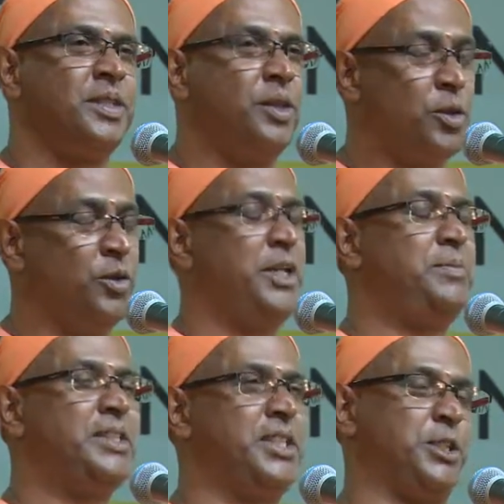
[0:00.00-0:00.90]
Holy
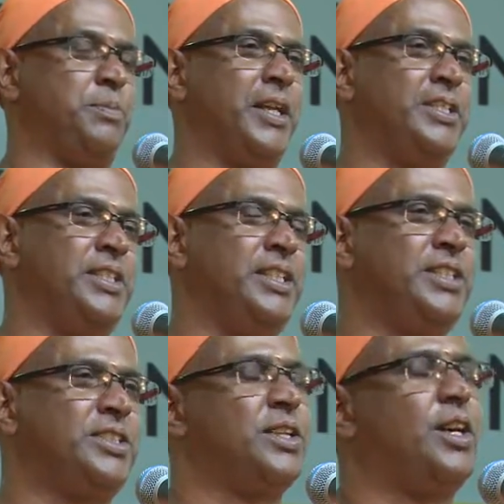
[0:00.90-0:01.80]
Mother's
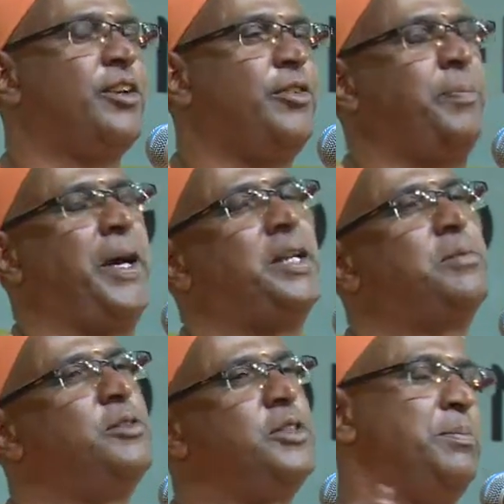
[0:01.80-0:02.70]
blessings are of
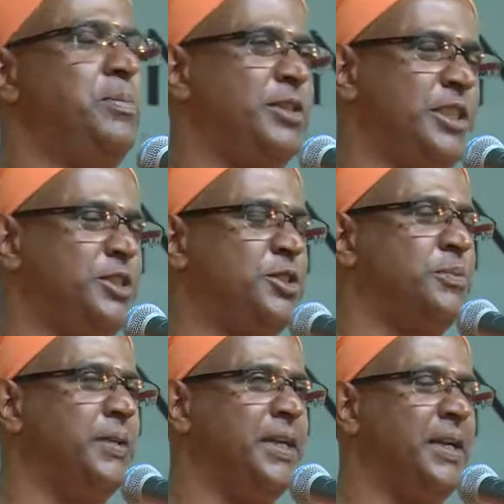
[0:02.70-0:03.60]
paramount importance to
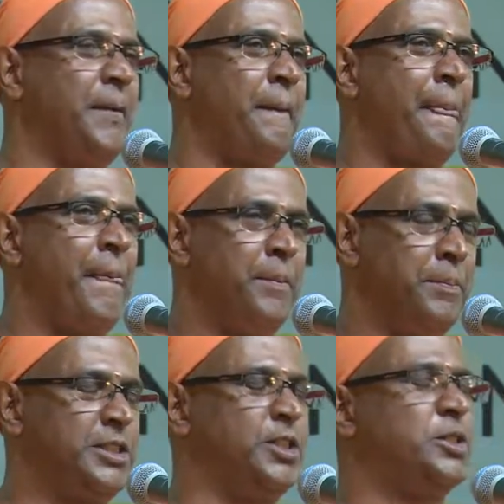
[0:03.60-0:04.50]
me.
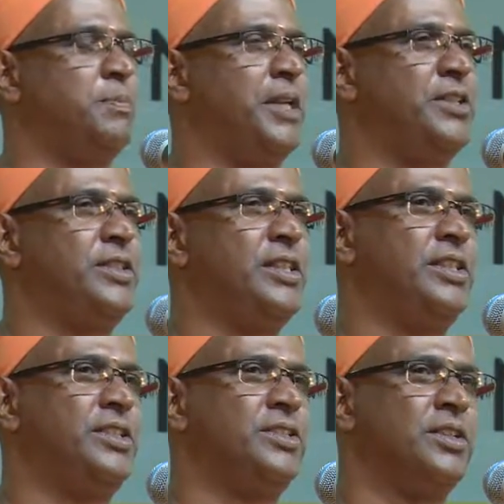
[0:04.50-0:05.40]
Mother's
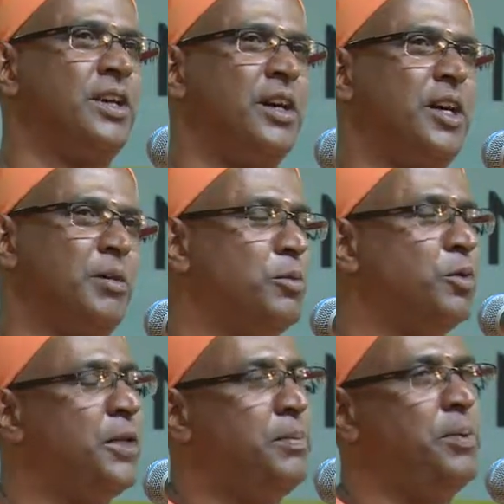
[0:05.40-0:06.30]
blessings are
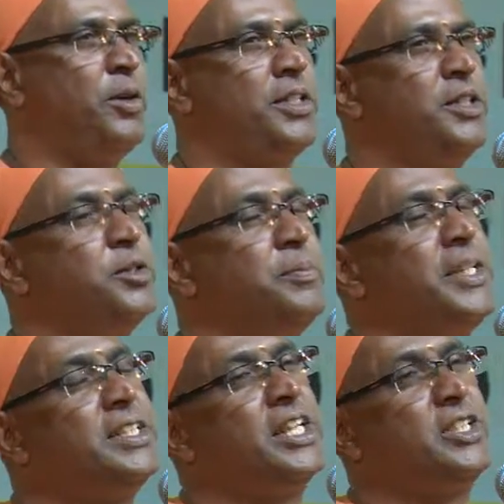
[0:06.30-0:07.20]
more important to
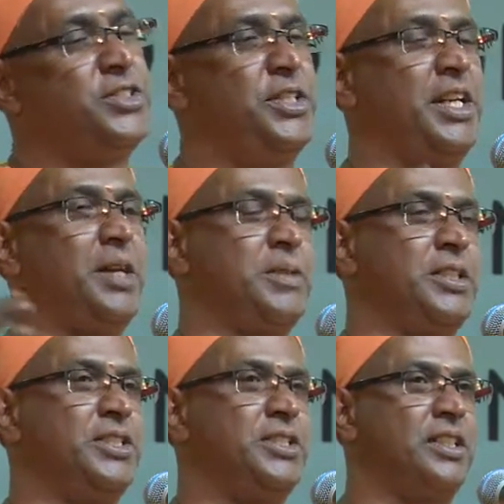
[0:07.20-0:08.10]
me than Sri
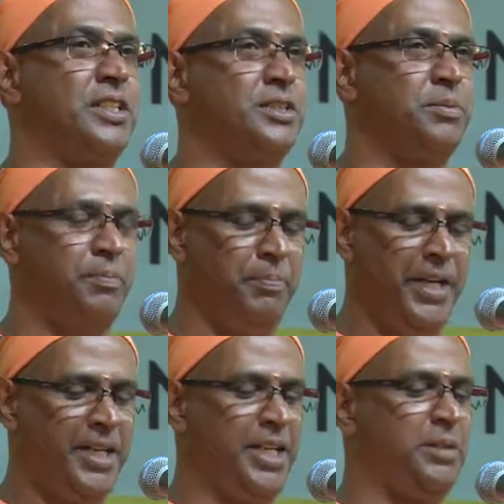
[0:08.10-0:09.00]
Ramakrishna's.
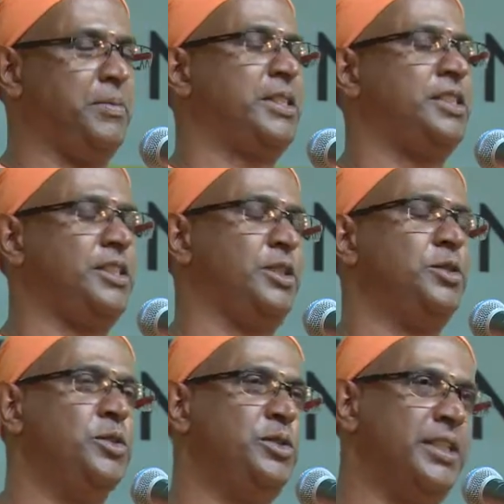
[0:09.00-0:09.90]
Making Mother the
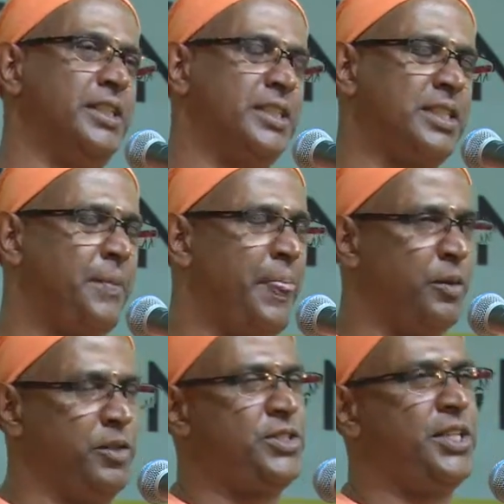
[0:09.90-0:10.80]
nucleus,
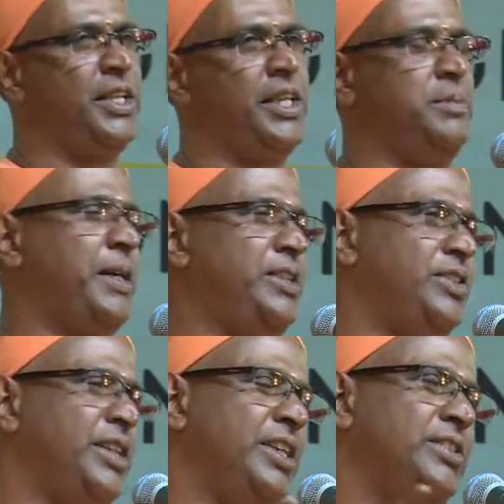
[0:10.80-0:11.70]
once again
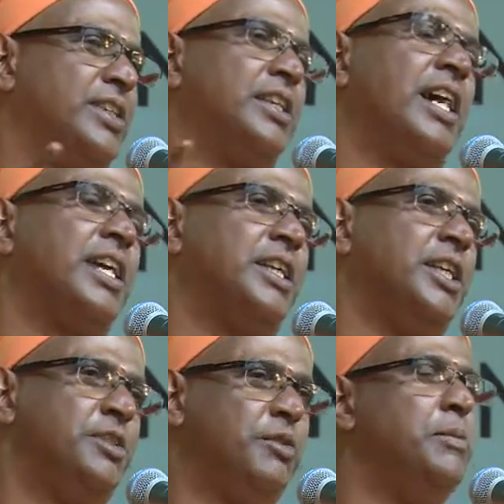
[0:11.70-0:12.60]
Maitris and
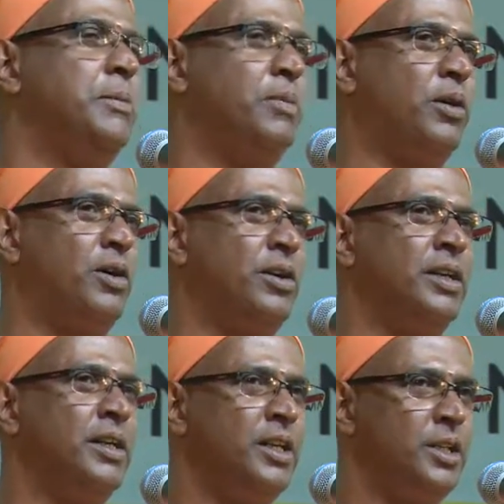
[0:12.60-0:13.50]
Gargis will be born
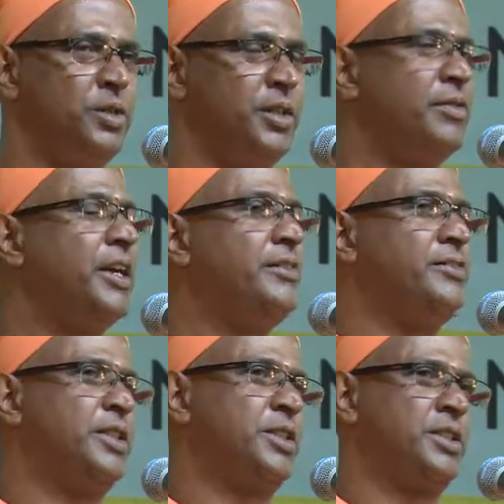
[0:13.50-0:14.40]
to revive
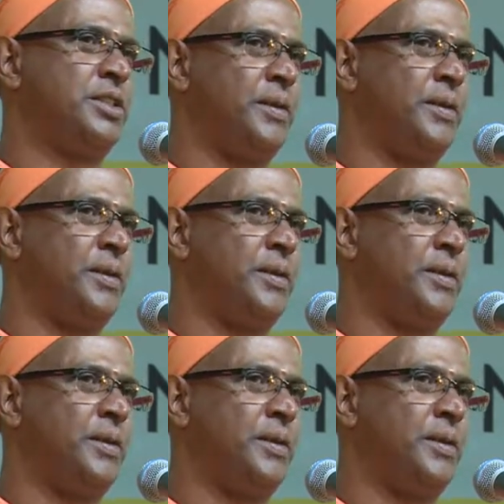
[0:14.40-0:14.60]
this